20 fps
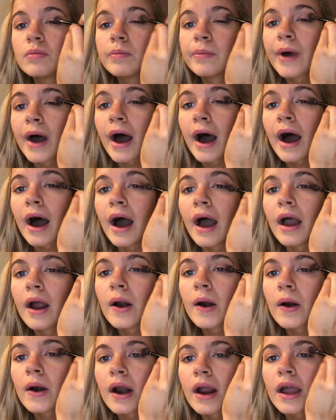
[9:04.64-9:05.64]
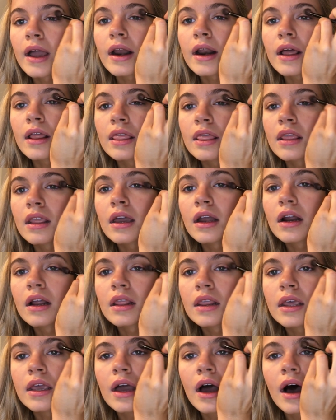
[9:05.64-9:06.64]
pat right in there in
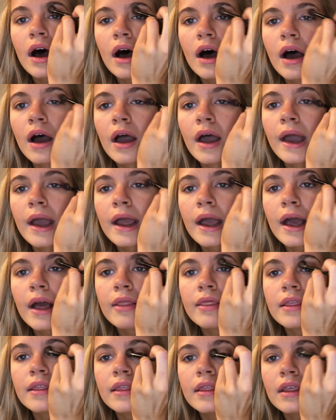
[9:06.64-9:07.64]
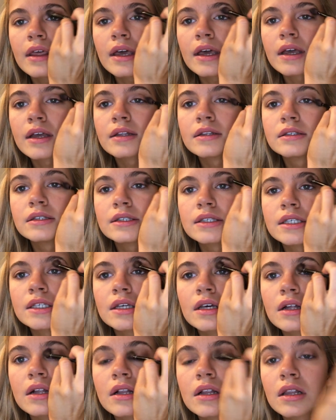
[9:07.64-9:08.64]
the eye, and then
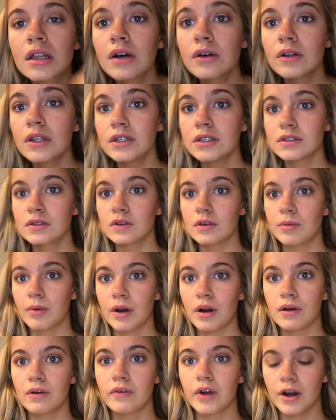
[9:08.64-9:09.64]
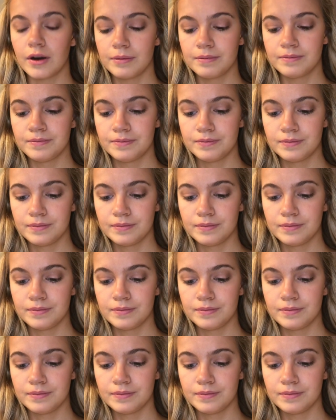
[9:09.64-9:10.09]
slowly sweep it over.